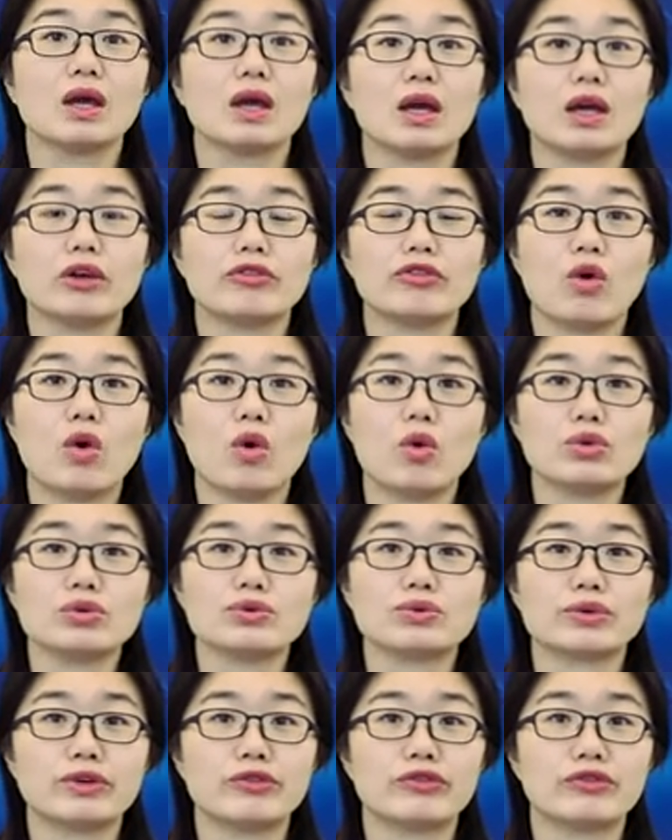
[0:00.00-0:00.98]
If all
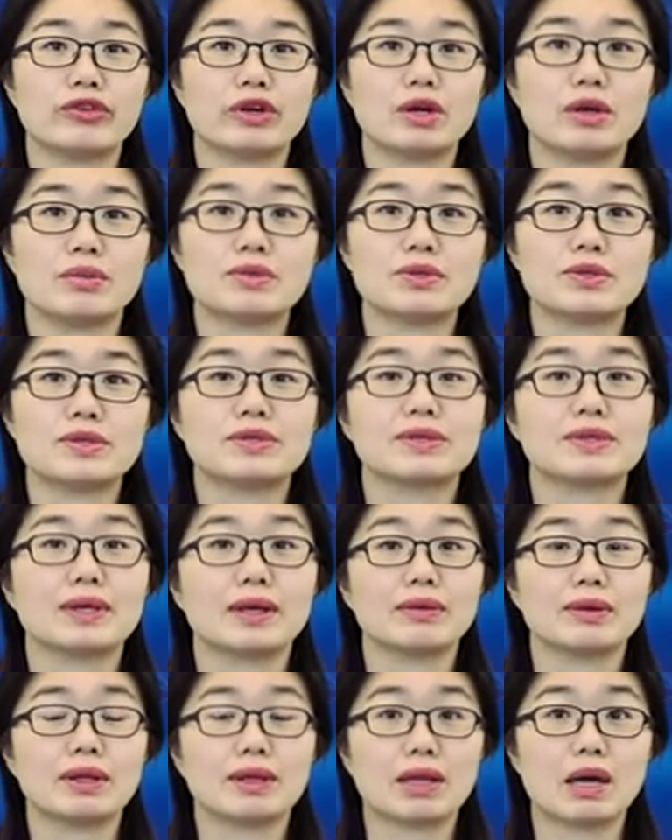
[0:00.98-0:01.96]
three firms
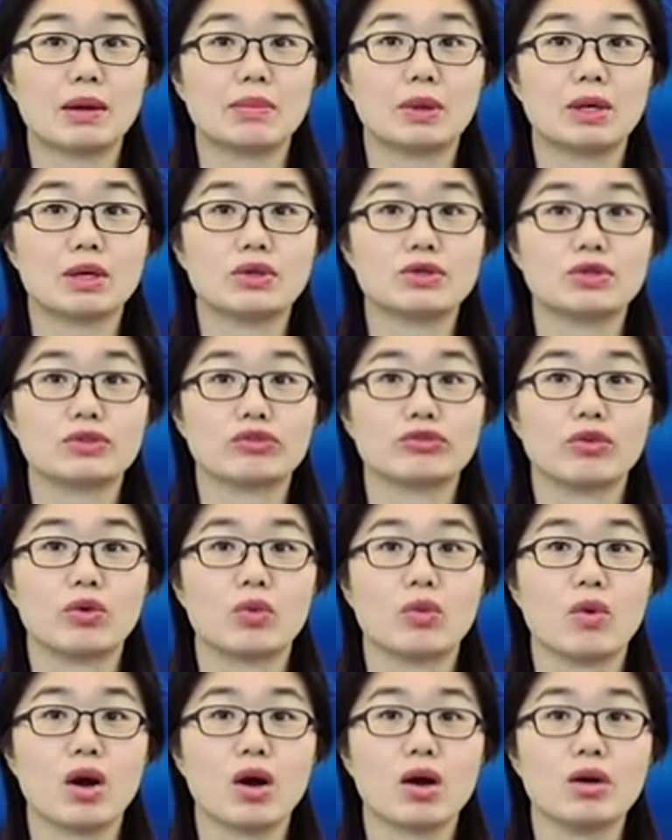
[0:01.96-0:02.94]
sell the tablets for
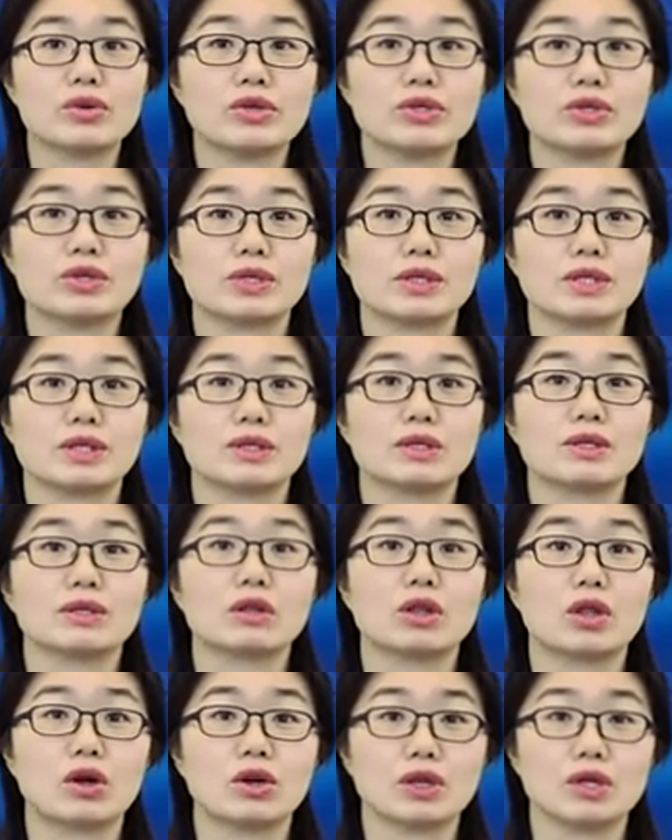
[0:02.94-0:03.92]

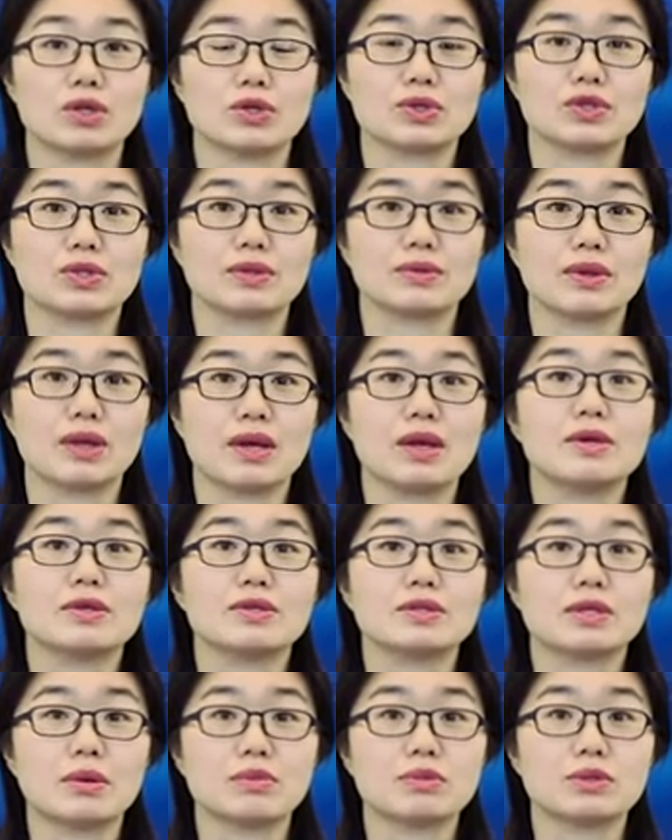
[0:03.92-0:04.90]
$100,
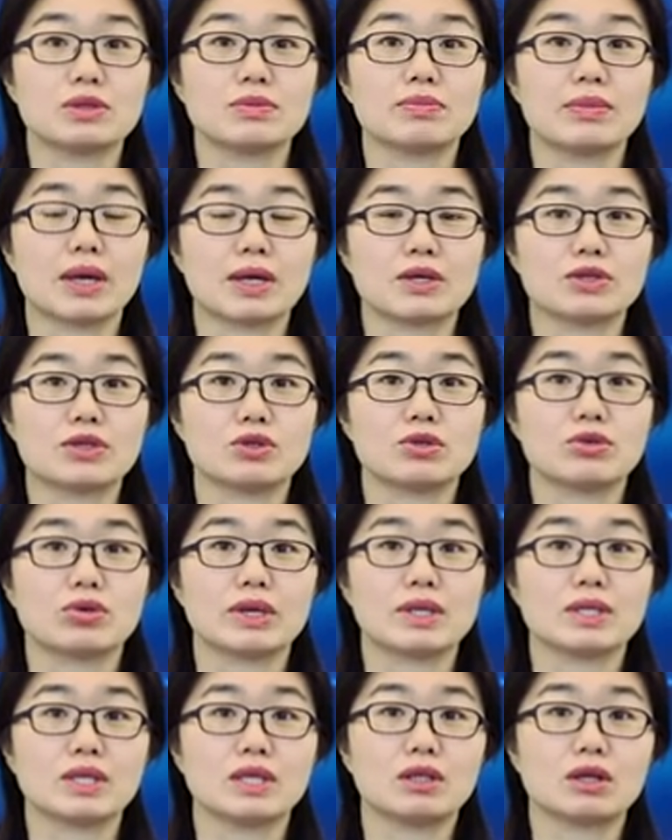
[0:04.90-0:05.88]
Sums makes
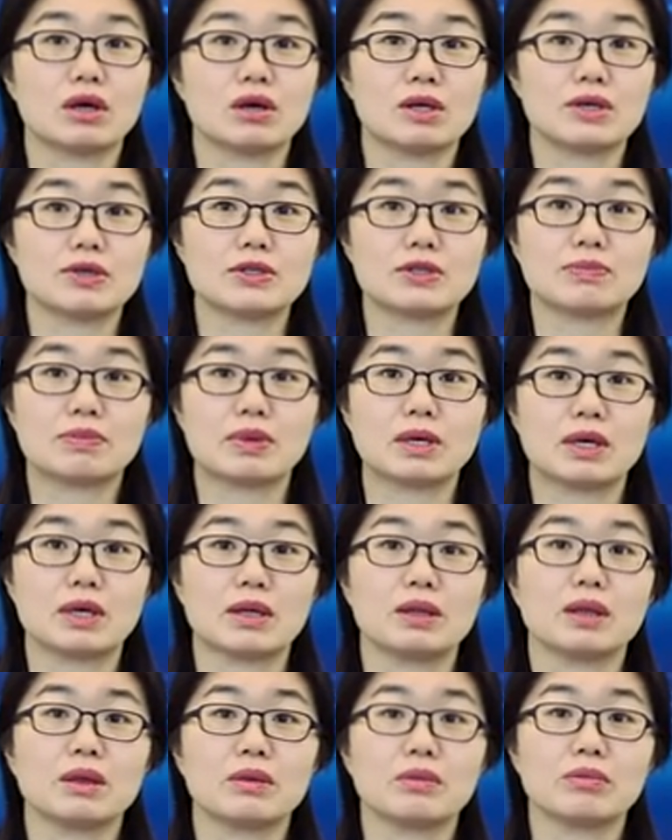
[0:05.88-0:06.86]
$20 per
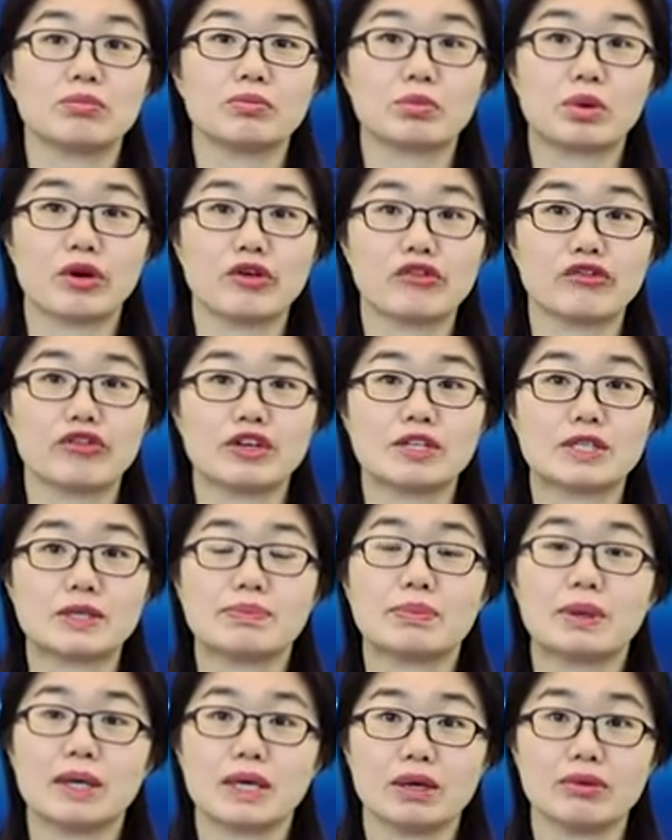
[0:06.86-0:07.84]
profit
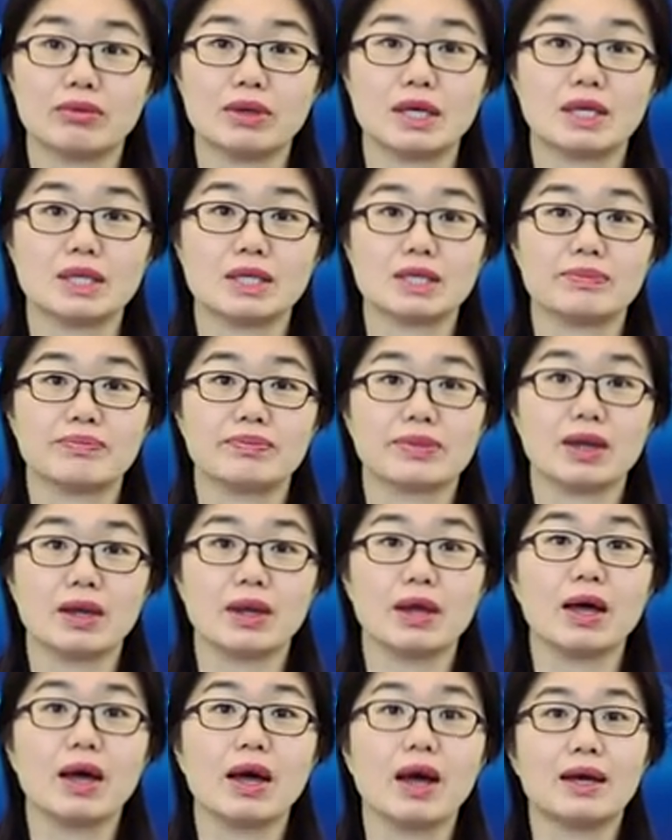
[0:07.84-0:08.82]
per unit.
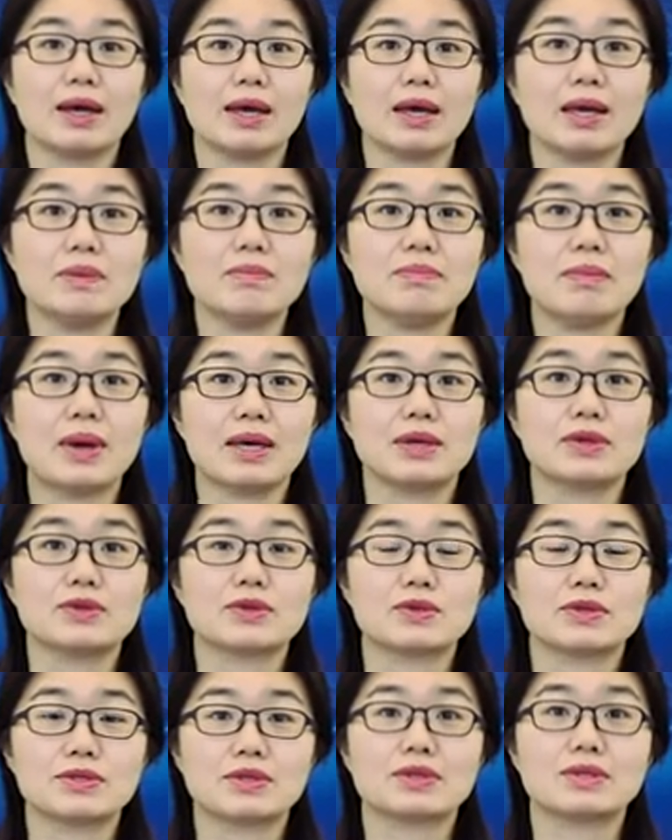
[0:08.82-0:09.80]
A
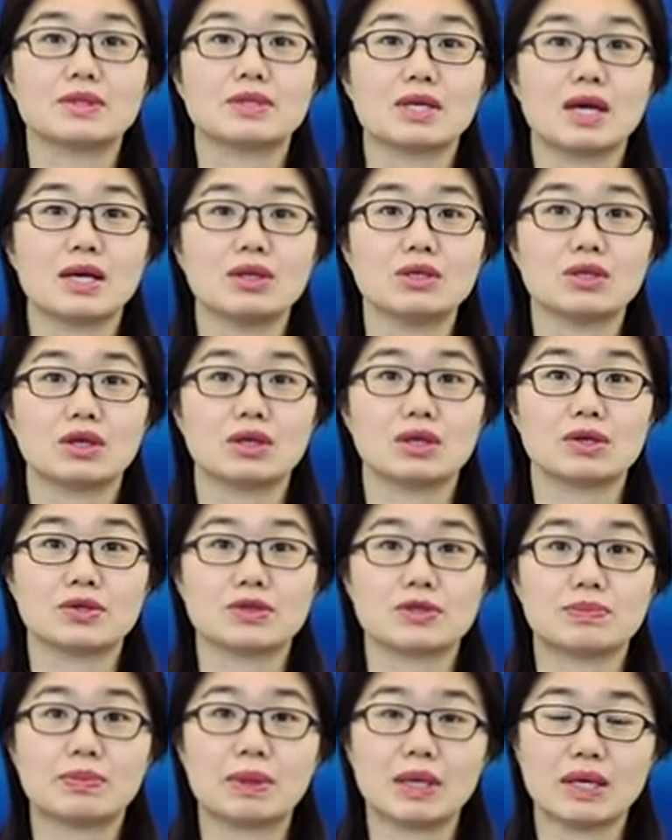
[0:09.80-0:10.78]
makes
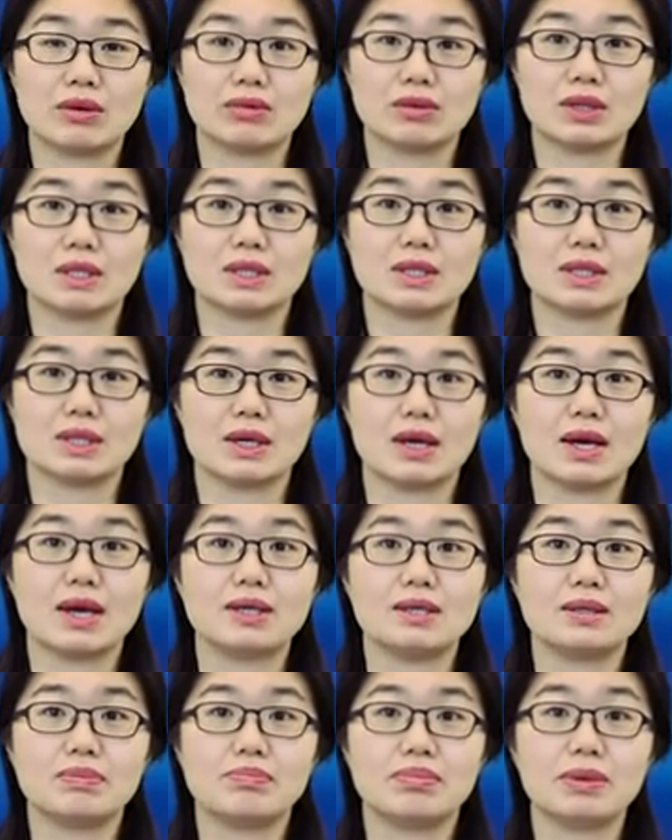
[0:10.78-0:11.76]
$10 per unit,
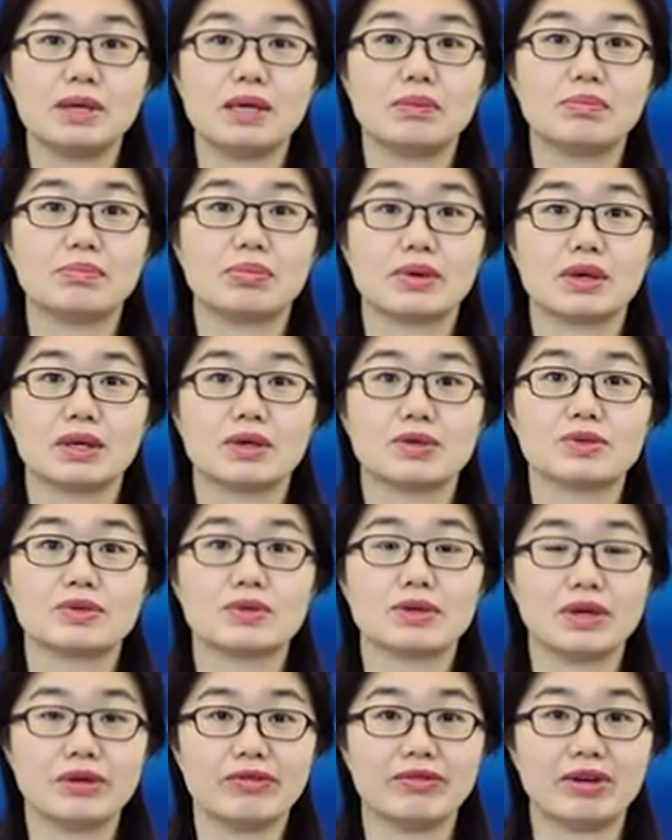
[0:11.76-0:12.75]
and B
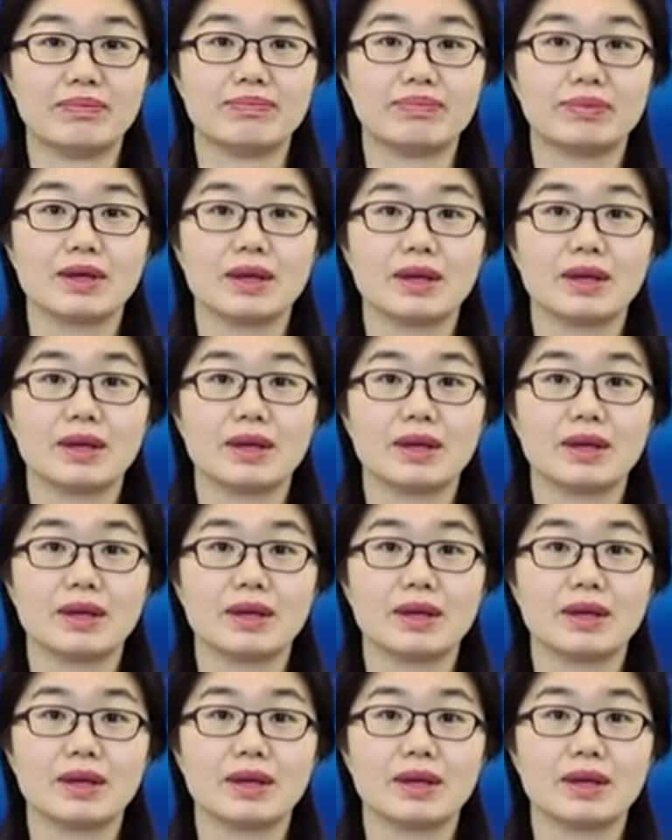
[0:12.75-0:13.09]
breaks even.